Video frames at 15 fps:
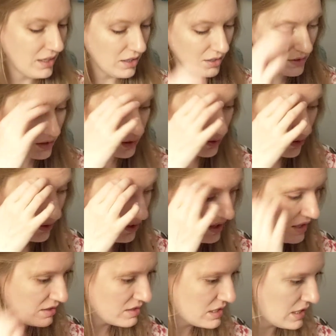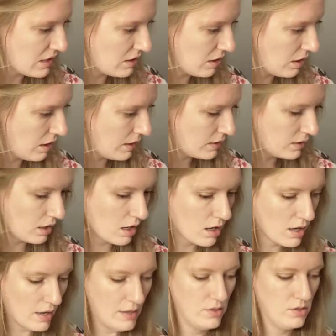Other things that I
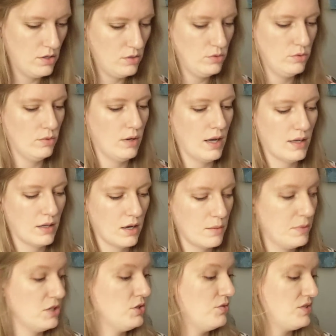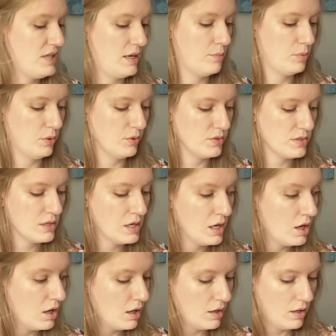got. Ooh, I got a bunch of samples.
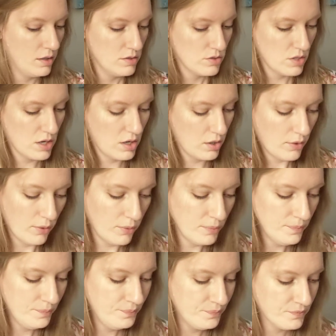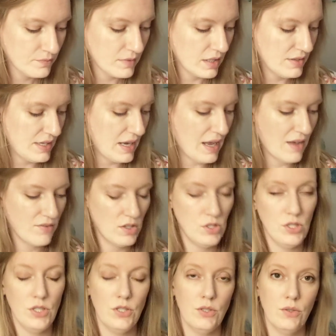So they have a
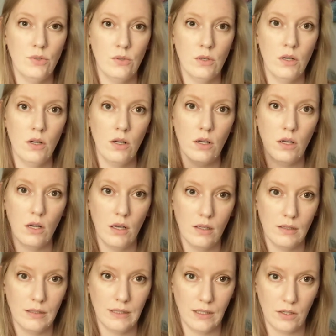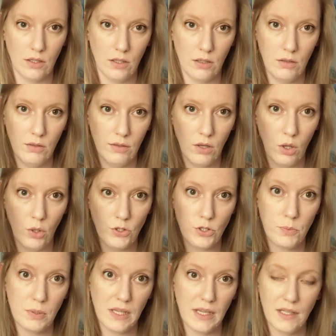new little
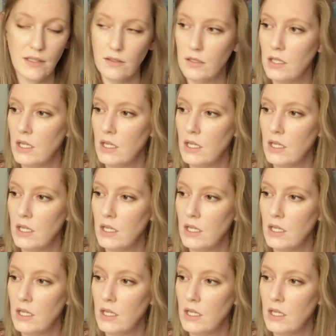Ultra Plant.